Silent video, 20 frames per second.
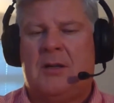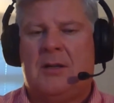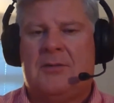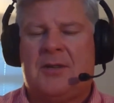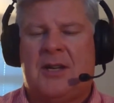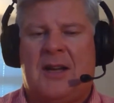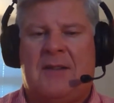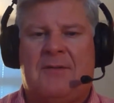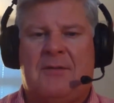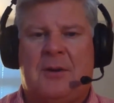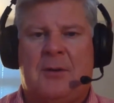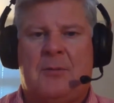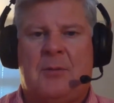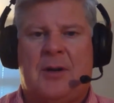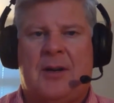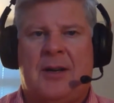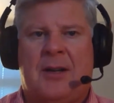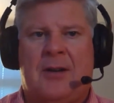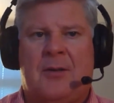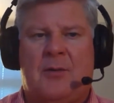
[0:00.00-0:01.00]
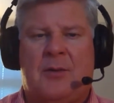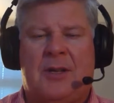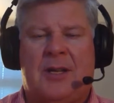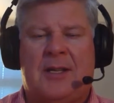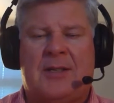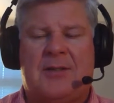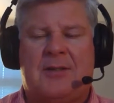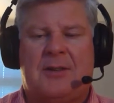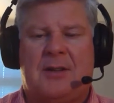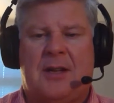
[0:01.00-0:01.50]
time frame right now when
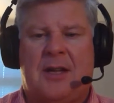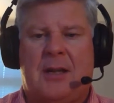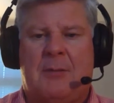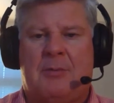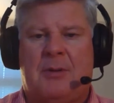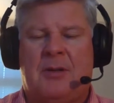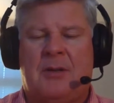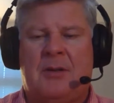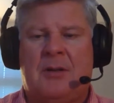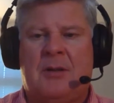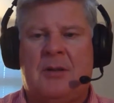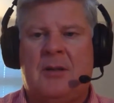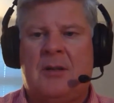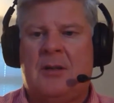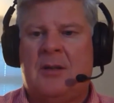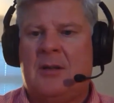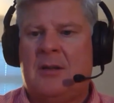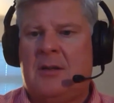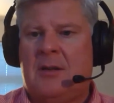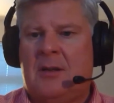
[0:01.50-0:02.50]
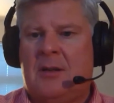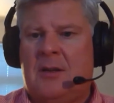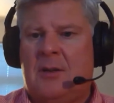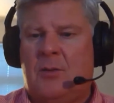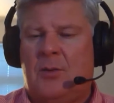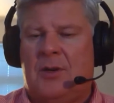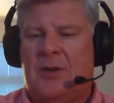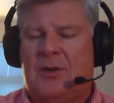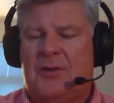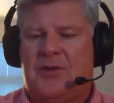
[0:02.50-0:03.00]
that's going to happen.
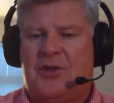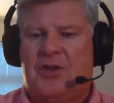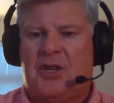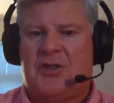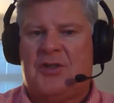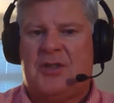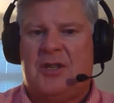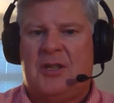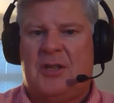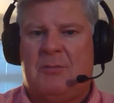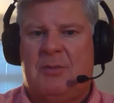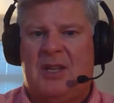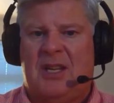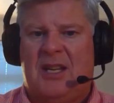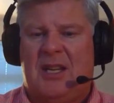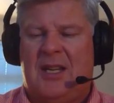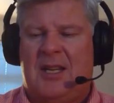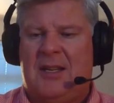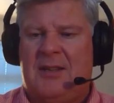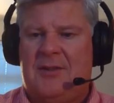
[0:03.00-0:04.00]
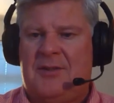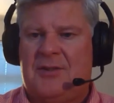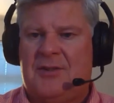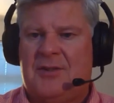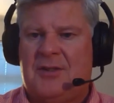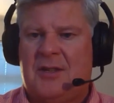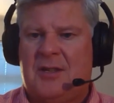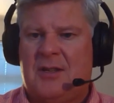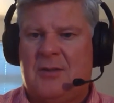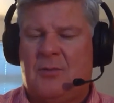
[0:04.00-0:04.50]
We are just in the
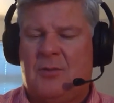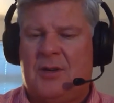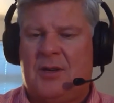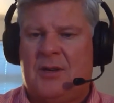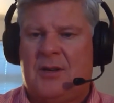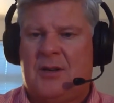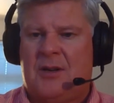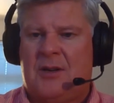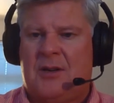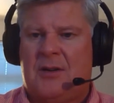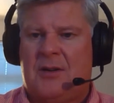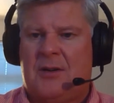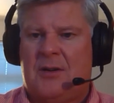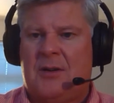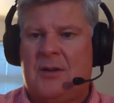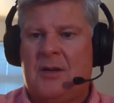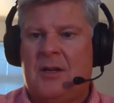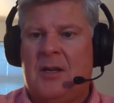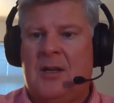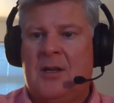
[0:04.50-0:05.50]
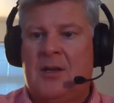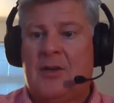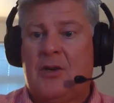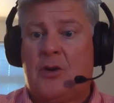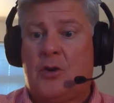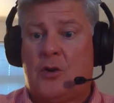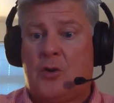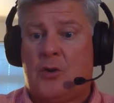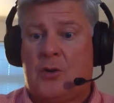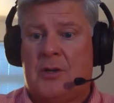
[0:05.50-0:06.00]
beginnings. We are
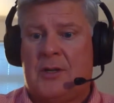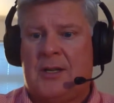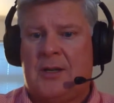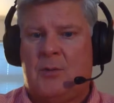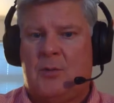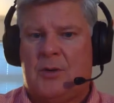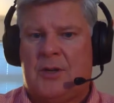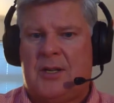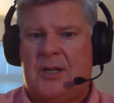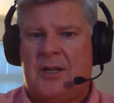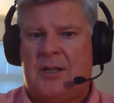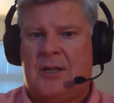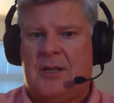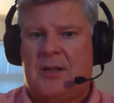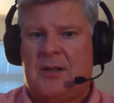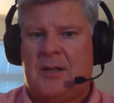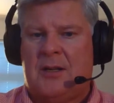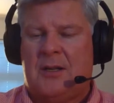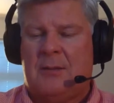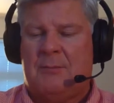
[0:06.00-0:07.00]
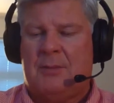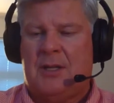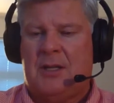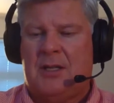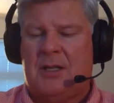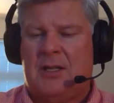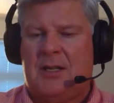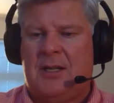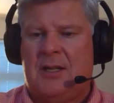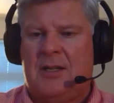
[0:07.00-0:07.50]
currently working on the
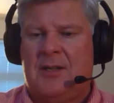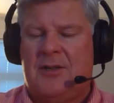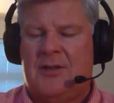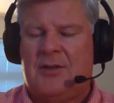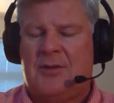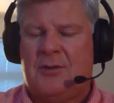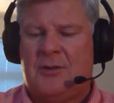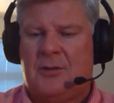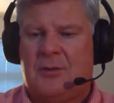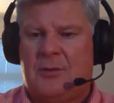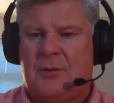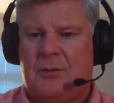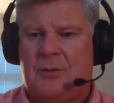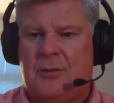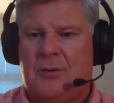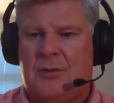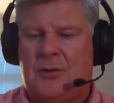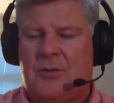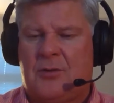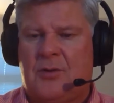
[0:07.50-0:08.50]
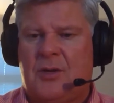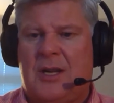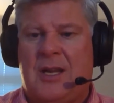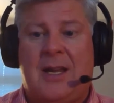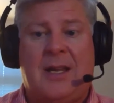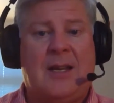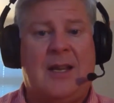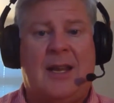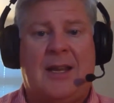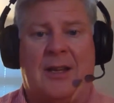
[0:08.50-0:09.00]
ability to
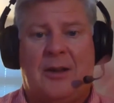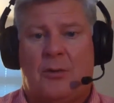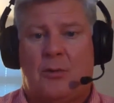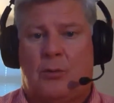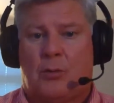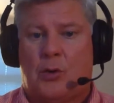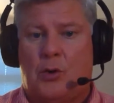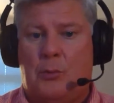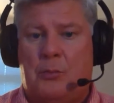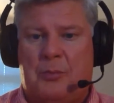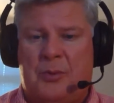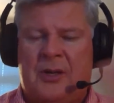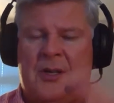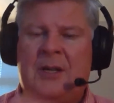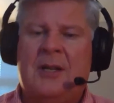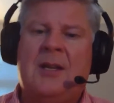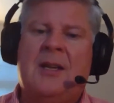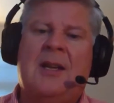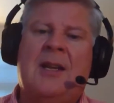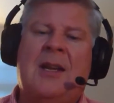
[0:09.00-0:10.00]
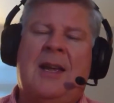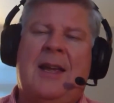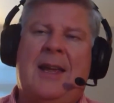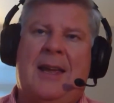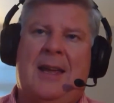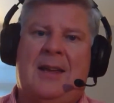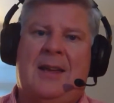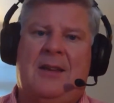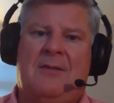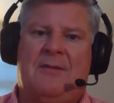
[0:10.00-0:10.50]
create a group
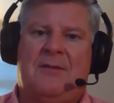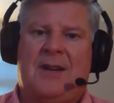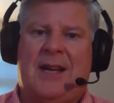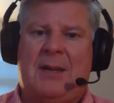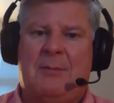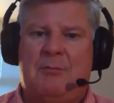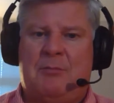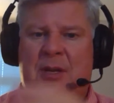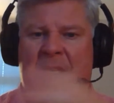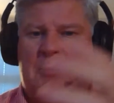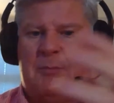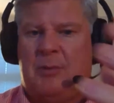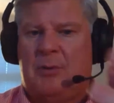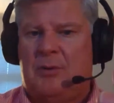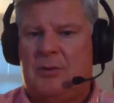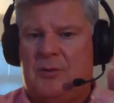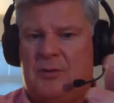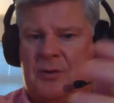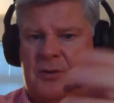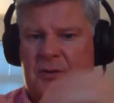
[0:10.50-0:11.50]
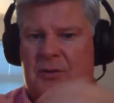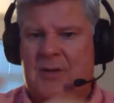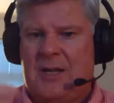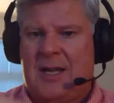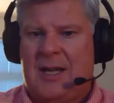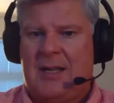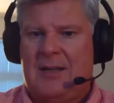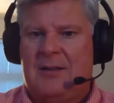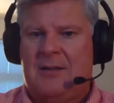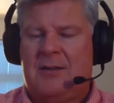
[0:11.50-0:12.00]
and invite people to
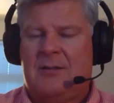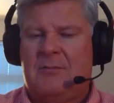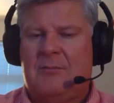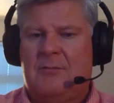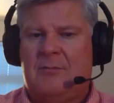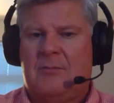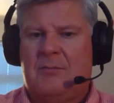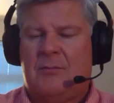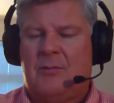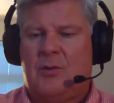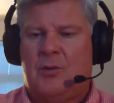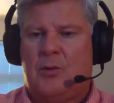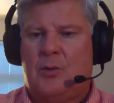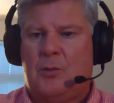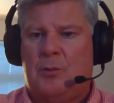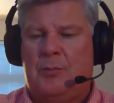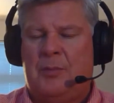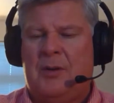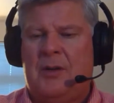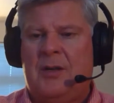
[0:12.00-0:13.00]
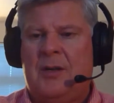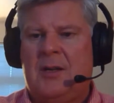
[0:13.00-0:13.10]
that group